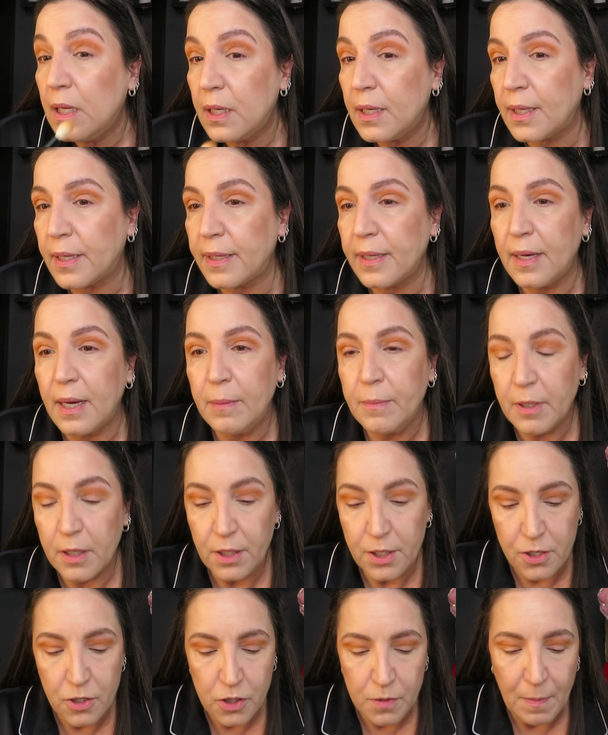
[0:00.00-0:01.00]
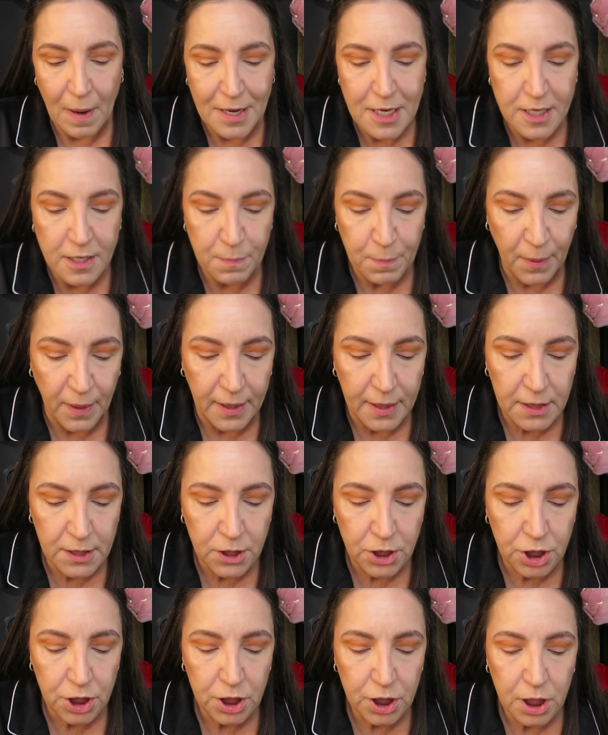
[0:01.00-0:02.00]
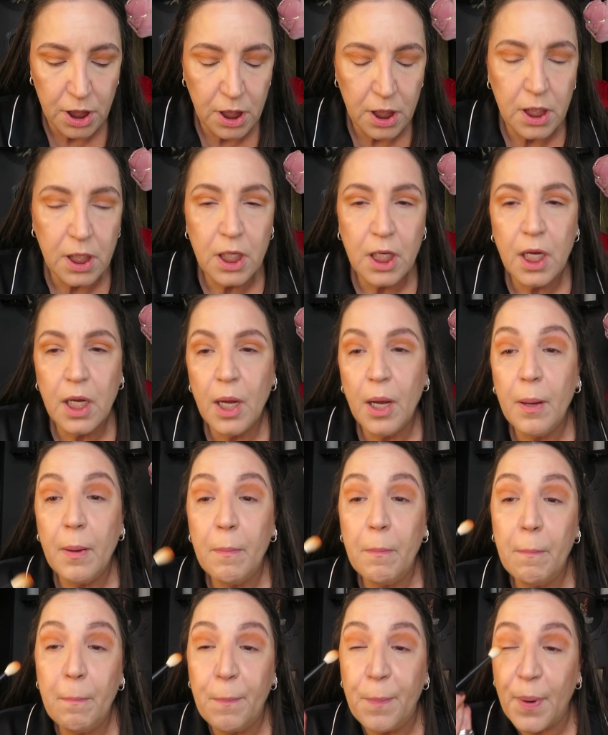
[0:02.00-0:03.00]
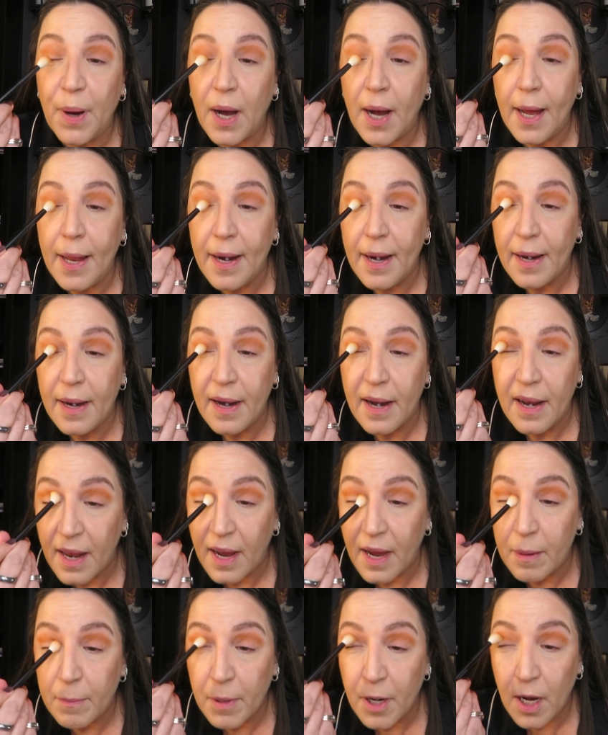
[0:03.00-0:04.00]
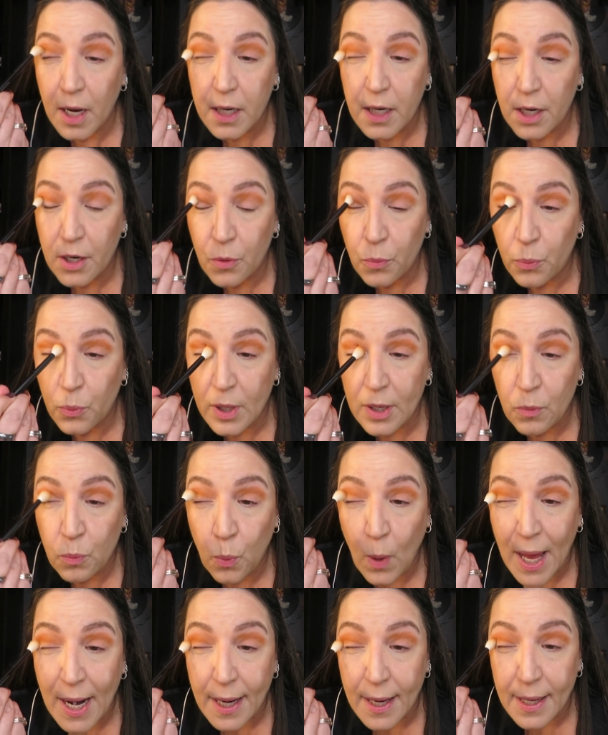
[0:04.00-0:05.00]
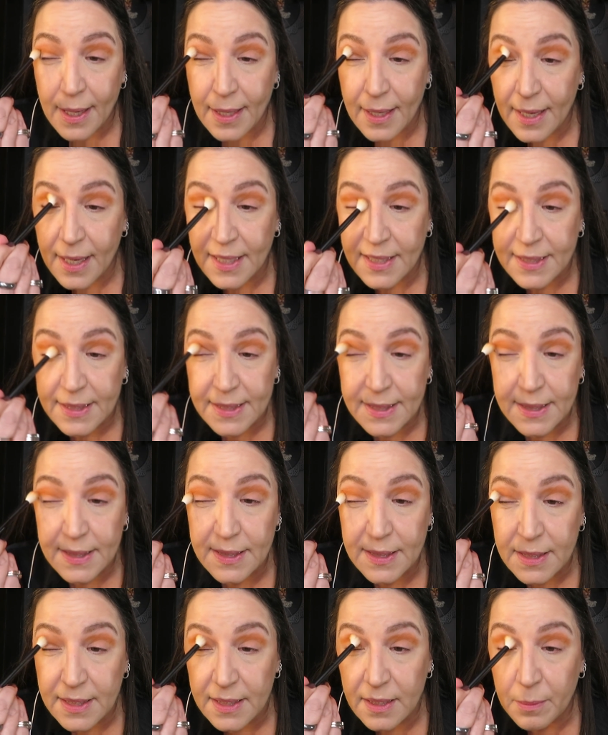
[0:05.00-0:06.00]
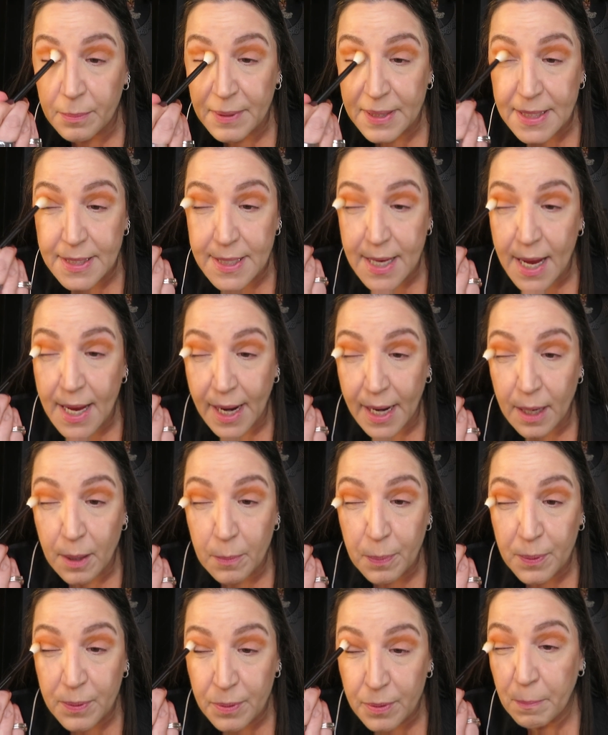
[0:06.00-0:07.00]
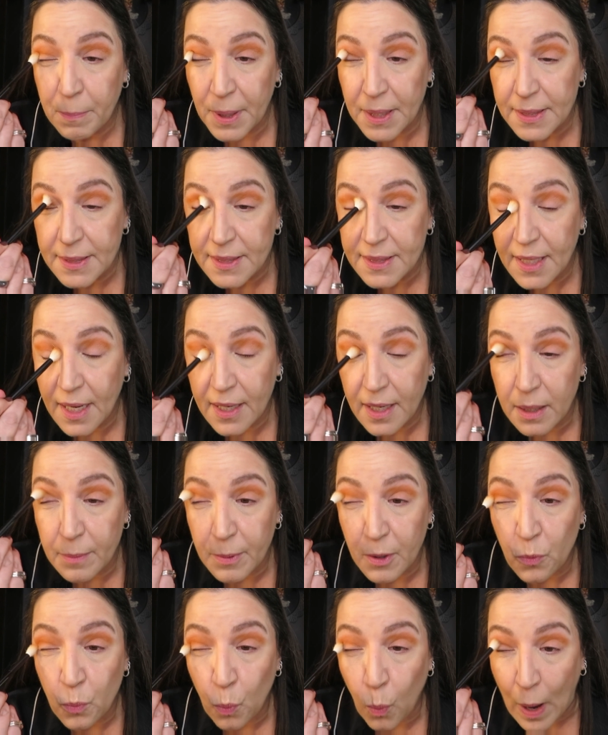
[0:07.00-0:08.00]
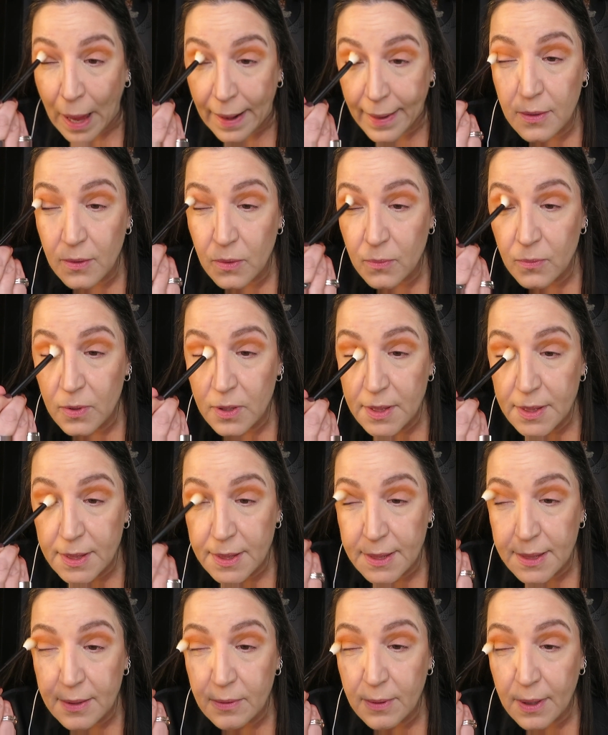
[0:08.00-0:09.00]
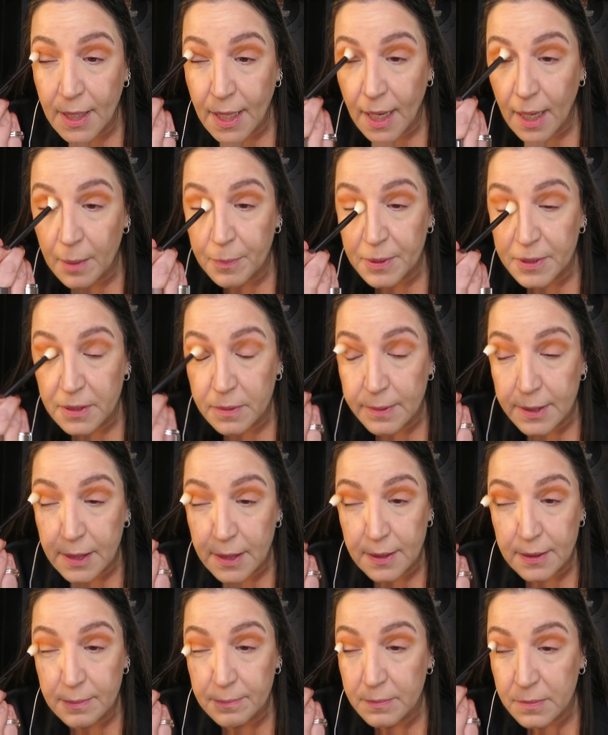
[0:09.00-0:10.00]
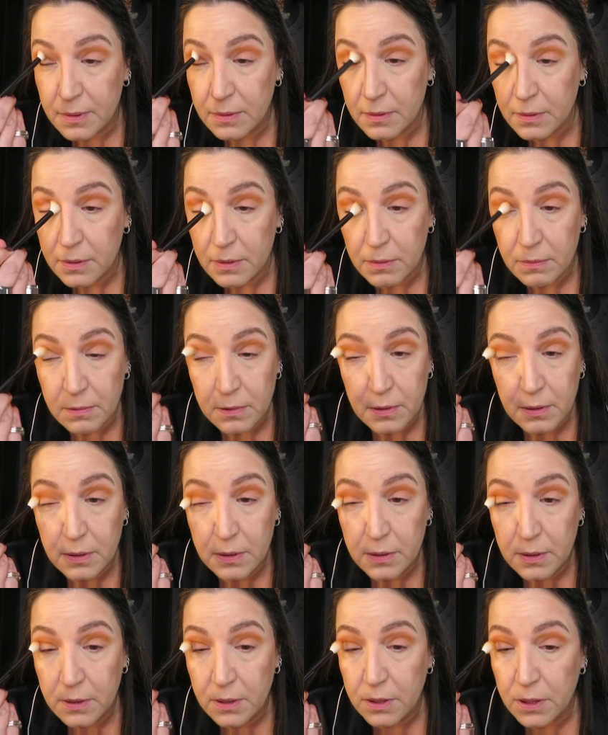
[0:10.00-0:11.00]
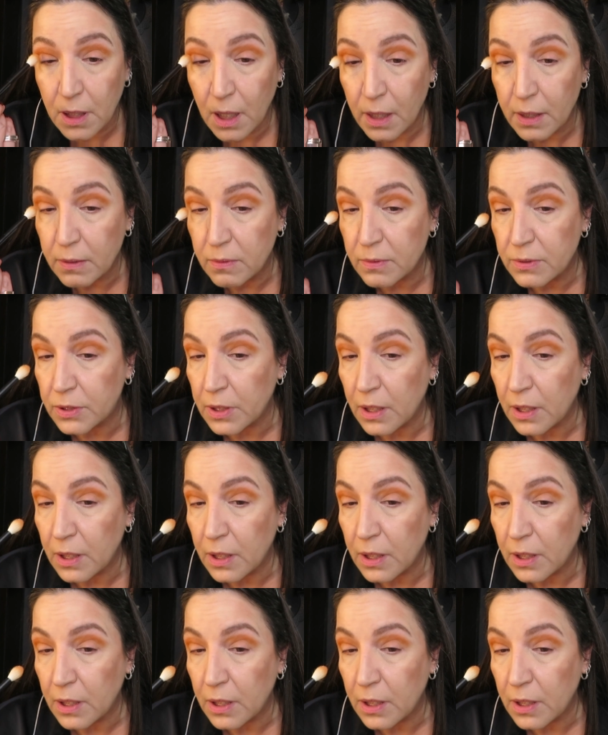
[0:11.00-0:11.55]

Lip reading: like, I'm gonna use my sponge, but I'm not gonna re-wet it. It's still gonna be damp, but it's not gonna be wet. So we'll see what happens because, God, it was